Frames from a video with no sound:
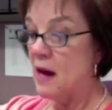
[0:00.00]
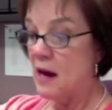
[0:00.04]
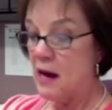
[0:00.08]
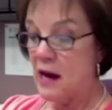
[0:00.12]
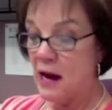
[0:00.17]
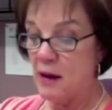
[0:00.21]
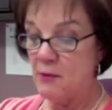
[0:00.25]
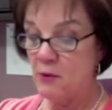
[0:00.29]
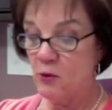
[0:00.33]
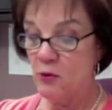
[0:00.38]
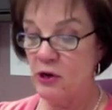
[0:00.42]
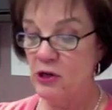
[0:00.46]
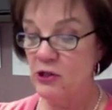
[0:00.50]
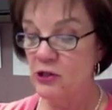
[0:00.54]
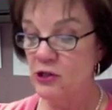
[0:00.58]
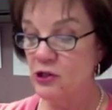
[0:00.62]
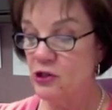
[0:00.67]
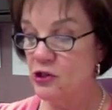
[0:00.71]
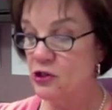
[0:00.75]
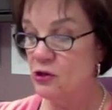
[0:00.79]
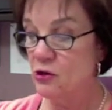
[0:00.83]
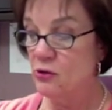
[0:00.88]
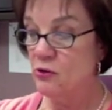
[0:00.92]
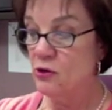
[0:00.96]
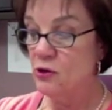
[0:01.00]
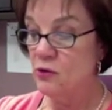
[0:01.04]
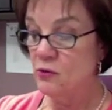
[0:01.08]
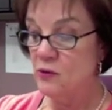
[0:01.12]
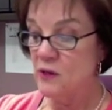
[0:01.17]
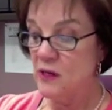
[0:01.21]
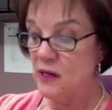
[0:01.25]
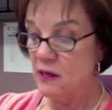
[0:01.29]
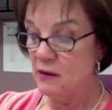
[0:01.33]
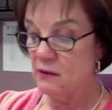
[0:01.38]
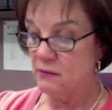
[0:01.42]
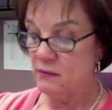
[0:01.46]
I'm going to show you
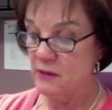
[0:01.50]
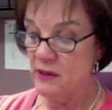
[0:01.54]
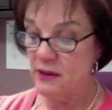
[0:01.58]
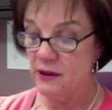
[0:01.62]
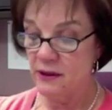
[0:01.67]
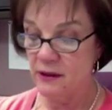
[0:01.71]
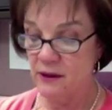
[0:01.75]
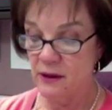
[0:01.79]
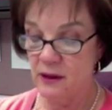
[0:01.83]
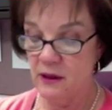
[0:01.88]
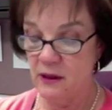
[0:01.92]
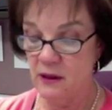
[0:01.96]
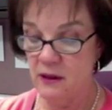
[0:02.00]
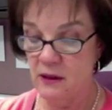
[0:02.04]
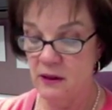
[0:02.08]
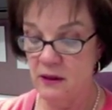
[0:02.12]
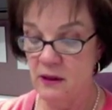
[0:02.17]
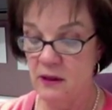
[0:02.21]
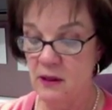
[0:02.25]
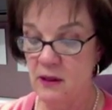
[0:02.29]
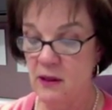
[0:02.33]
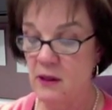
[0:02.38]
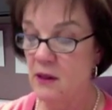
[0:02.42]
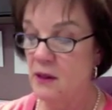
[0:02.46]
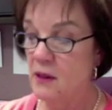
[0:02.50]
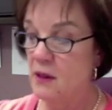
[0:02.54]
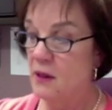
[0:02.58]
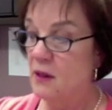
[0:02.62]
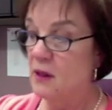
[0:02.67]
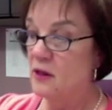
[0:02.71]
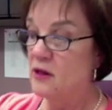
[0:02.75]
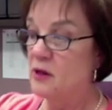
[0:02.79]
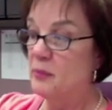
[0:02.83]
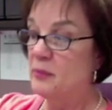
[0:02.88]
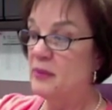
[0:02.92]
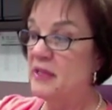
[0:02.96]
now with
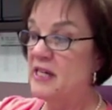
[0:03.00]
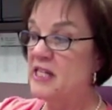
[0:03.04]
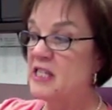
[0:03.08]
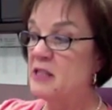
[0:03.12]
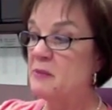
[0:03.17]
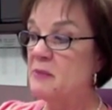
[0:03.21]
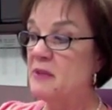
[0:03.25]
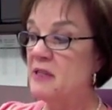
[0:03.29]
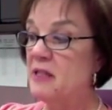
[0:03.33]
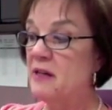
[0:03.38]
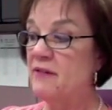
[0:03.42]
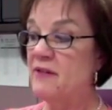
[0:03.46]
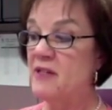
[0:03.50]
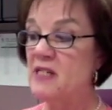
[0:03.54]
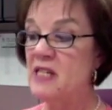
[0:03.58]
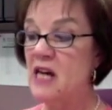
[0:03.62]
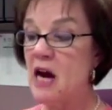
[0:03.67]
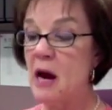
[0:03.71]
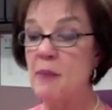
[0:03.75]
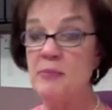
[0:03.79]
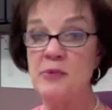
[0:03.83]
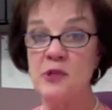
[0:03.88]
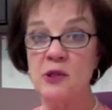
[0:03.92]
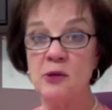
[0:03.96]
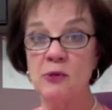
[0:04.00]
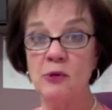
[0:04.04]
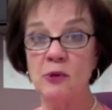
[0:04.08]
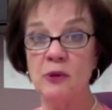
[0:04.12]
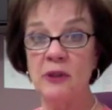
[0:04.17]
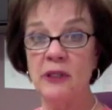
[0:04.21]
the placement of a top screw